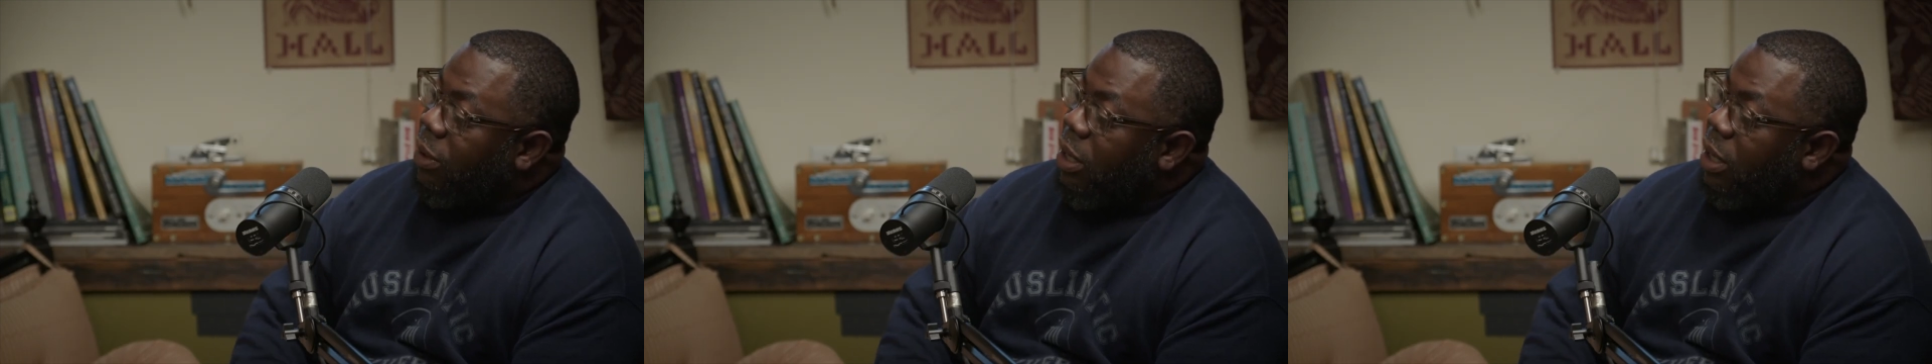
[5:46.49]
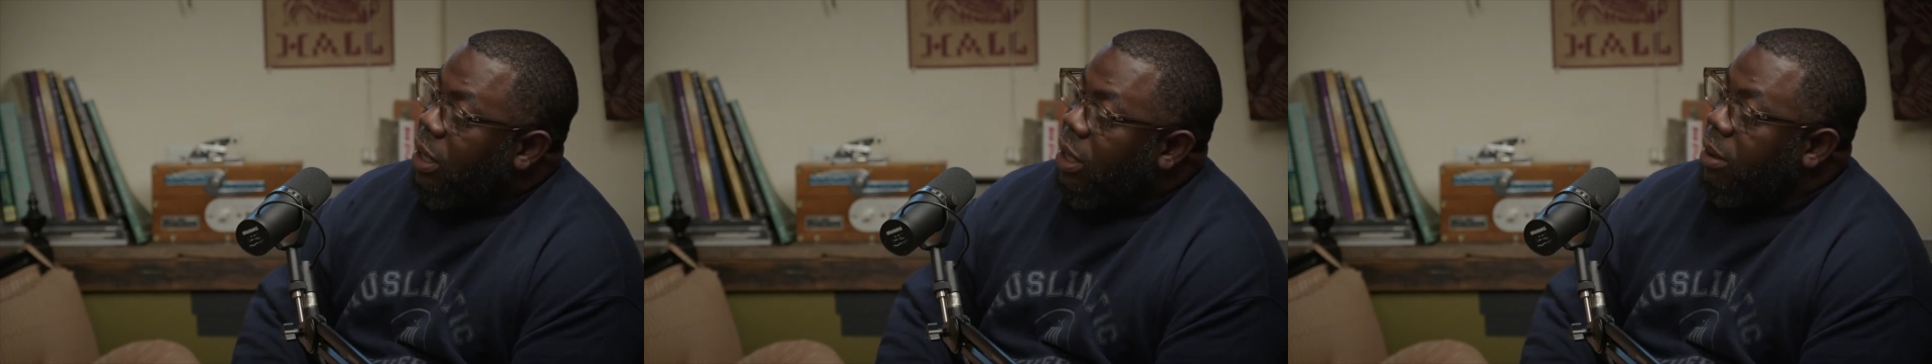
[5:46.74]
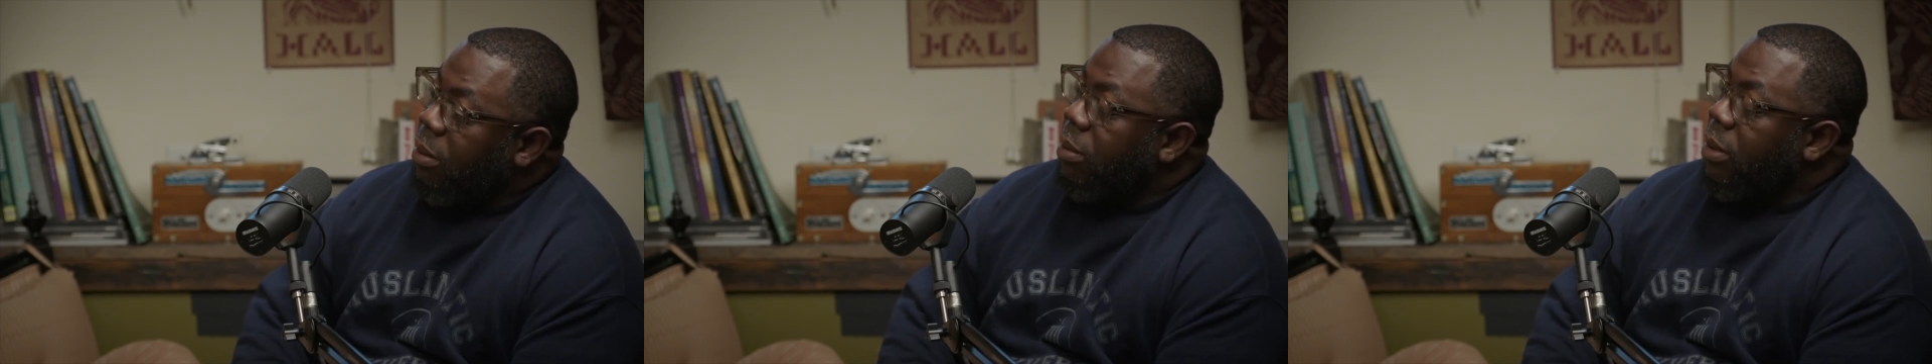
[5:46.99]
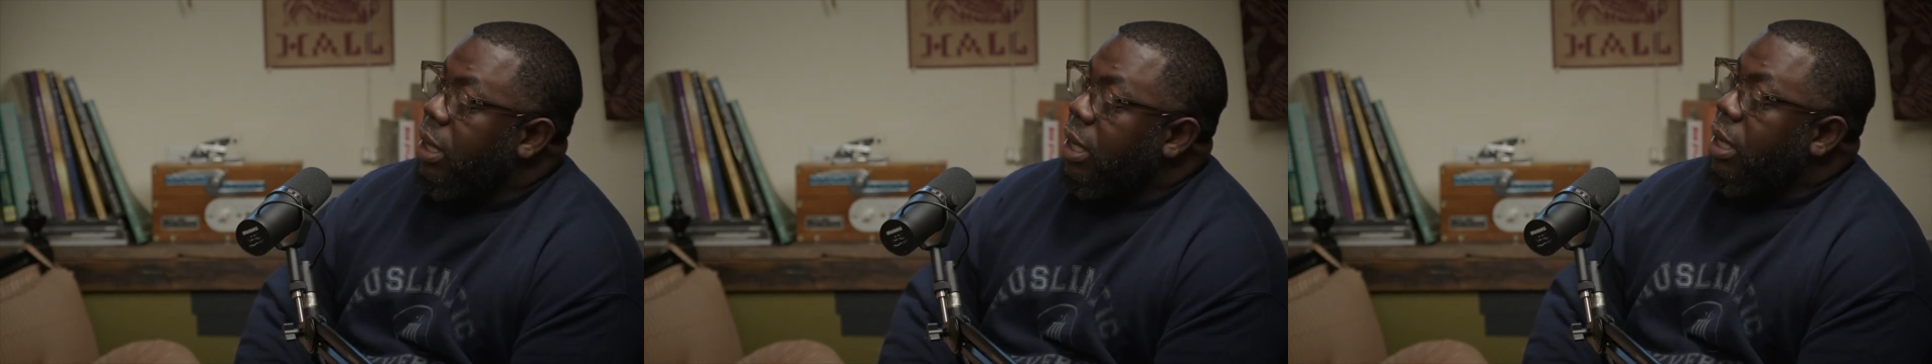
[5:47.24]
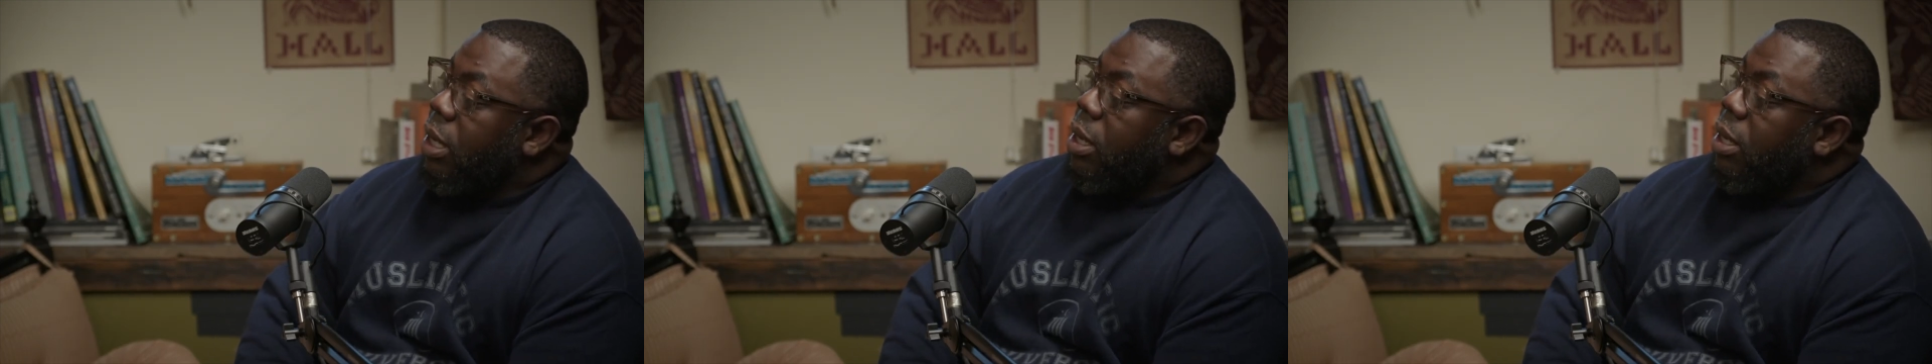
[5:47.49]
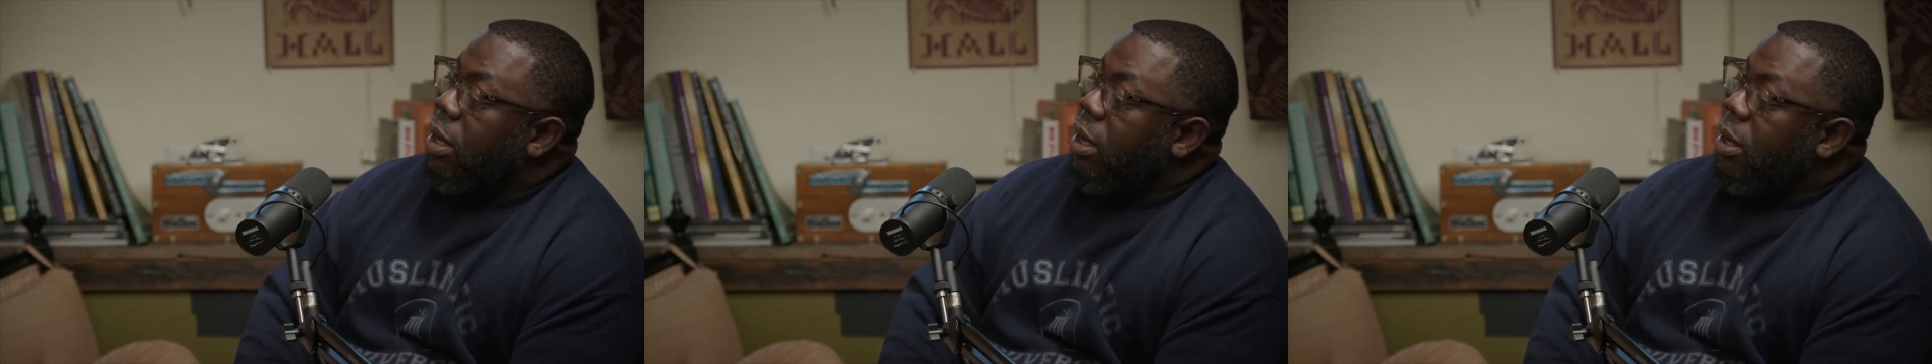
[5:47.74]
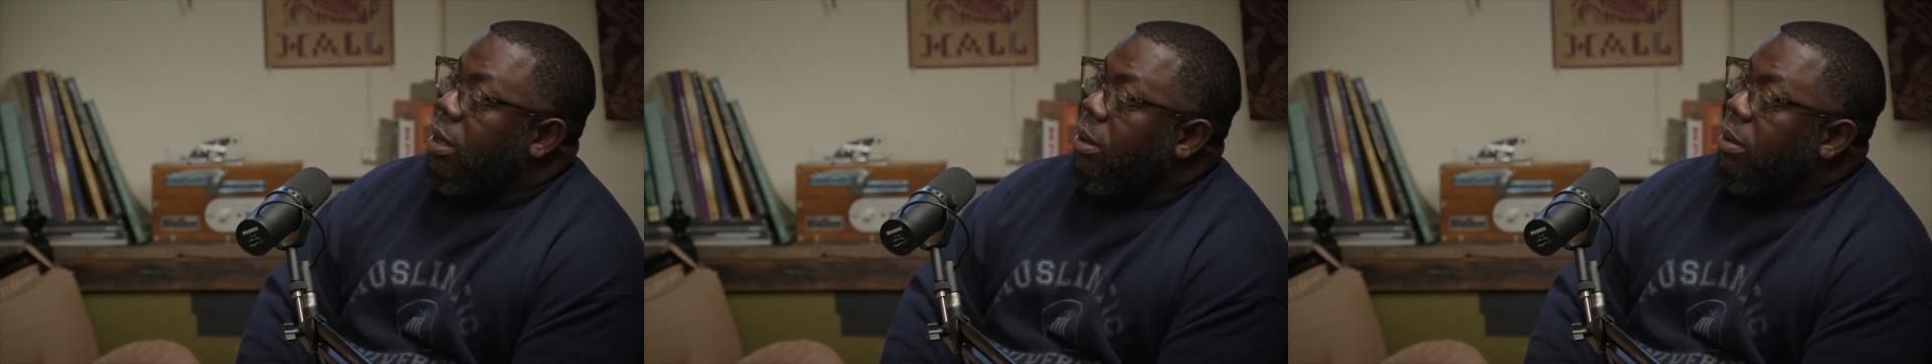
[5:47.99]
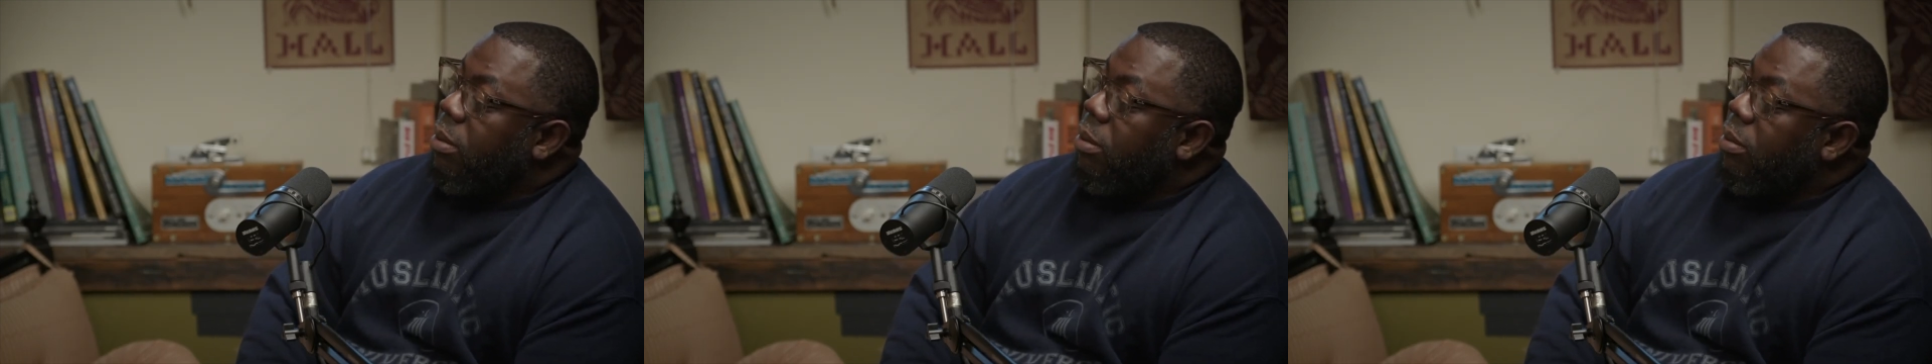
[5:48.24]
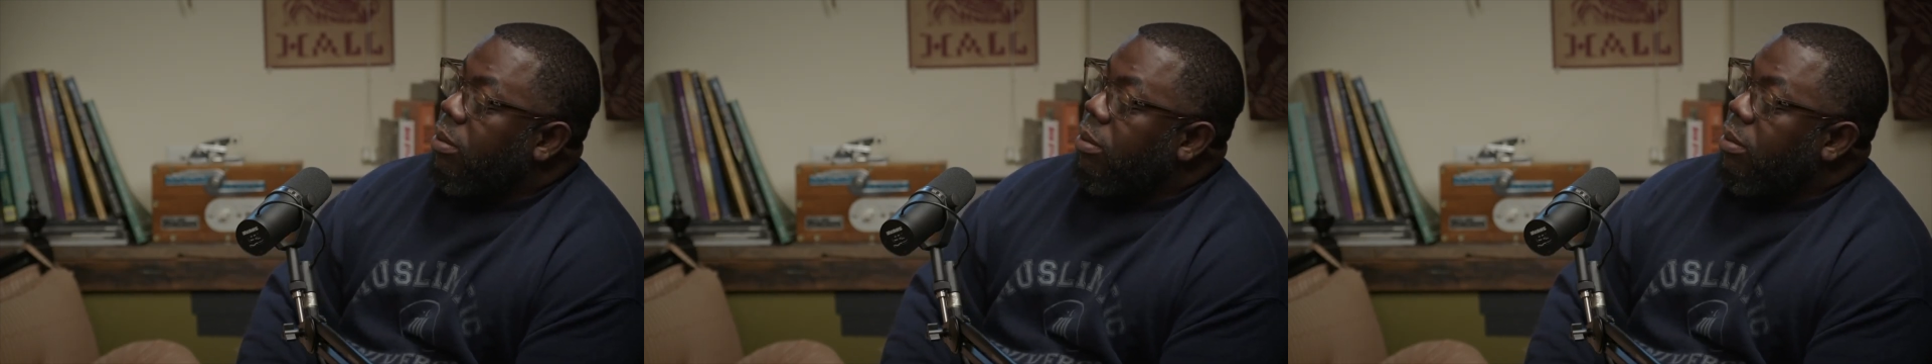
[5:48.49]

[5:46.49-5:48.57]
and then him um,